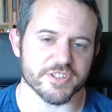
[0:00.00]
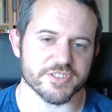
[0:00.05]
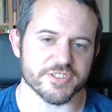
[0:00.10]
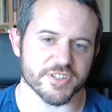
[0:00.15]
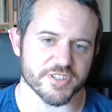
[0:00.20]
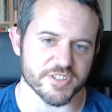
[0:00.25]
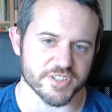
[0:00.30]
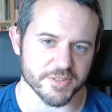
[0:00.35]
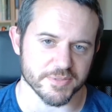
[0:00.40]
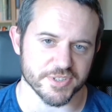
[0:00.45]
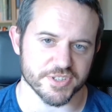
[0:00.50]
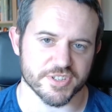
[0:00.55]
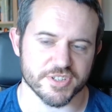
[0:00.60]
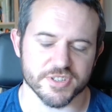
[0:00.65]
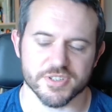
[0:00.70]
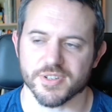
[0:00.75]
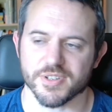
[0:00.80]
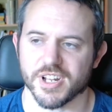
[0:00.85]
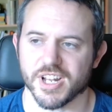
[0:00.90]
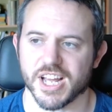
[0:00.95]
There's only so much you
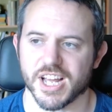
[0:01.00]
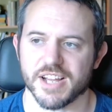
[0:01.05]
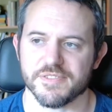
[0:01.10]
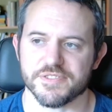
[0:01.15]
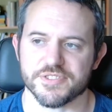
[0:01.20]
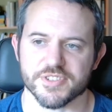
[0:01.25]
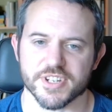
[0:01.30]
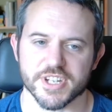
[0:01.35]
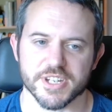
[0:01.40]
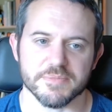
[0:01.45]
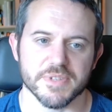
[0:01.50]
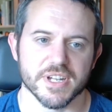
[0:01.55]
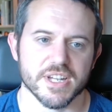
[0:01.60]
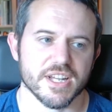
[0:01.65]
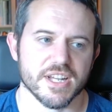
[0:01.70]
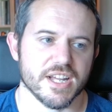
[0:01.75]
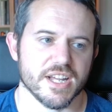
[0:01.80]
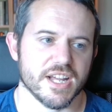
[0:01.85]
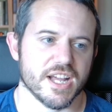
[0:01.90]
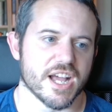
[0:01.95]
can do on a live stream,
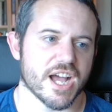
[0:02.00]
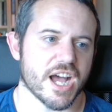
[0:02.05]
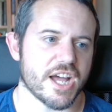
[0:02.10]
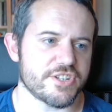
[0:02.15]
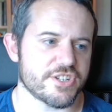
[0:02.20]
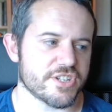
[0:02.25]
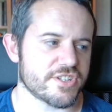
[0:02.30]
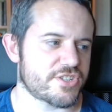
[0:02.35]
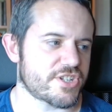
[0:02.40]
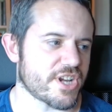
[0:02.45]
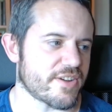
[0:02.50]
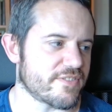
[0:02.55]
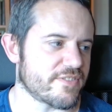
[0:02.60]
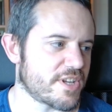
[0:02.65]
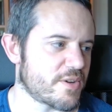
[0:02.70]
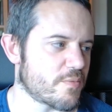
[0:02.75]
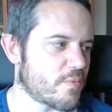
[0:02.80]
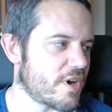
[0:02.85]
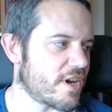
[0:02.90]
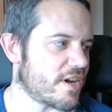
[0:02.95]
and just
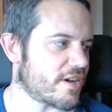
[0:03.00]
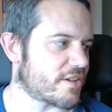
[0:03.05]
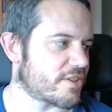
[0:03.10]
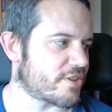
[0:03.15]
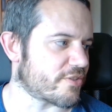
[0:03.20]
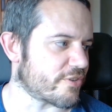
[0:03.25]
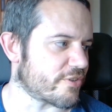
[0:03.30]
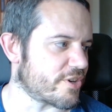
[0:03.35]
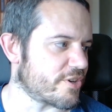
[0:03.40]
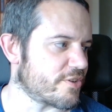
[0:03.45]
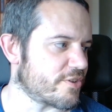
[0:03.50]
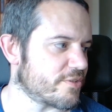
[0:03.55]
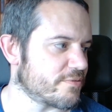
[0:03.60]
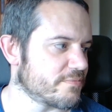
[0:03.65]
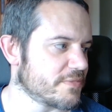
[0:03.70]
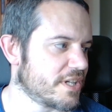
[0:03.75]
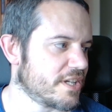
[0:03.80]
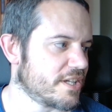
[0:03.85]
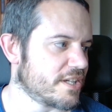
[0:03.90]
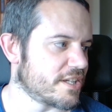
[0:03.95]
generally work through,
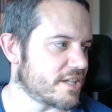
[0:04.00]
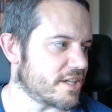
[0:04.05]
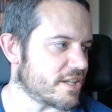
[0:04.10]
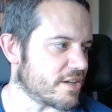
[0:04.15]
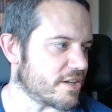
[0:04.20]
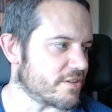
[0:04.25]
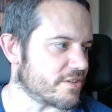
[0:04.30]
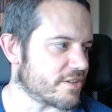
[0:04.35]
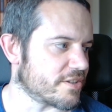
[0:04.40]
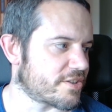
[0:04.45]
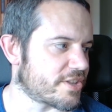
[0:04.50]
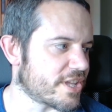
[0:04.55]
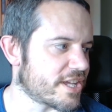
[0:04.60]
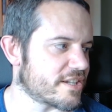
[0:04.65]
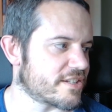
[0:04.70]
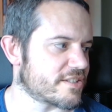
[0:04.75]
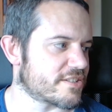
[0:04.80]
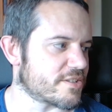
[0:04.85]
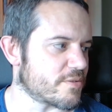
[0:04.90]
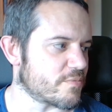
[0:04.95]
the
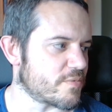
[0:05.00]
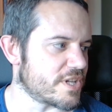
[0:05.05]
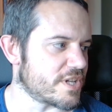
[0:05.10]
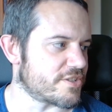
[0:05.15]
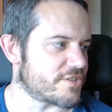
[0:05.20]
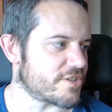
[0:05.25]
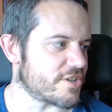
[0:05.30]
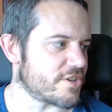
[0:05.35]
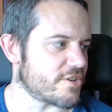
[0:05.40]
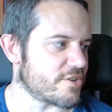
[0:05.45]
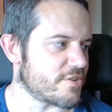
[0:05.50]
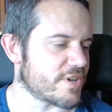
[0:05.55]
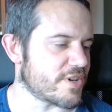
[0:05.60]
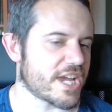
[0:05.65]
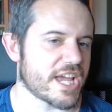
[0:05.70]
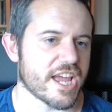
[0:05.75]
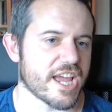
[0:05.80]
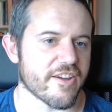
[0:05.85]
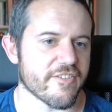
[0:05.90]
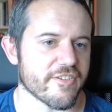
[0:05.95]
things that we do
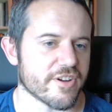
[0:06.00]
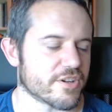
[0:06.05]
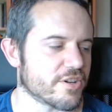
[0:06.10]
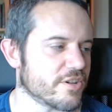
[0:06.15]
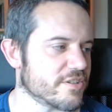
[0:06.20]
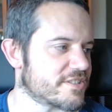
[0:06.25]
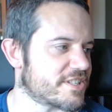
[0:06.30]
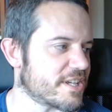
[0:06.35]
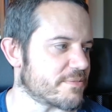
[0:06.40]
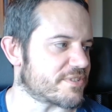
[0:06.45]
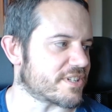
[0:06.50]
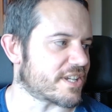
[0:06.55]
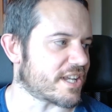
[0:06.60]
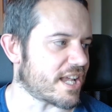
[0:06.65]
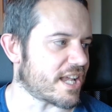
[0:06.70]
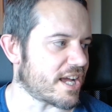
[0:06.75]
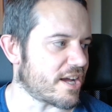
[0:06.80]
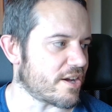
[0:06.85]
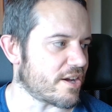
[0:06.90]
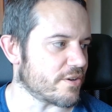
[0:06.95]
here at Concept to
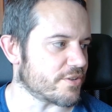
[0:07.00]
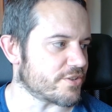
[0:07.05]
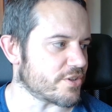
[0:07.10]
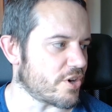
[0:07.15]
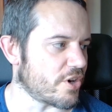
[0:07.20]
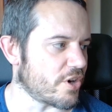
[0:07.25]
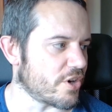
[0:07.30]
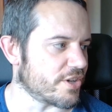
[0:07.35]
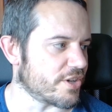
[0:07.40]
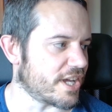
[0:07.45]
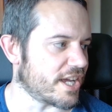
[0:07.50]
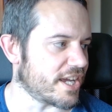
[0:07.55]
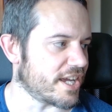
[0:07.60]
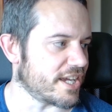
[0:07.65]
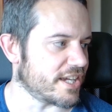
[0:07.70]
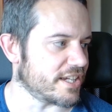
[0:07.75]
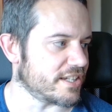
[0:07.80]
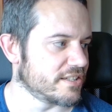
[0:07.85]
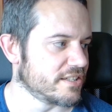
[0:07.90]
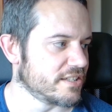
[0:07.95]
Cloud on a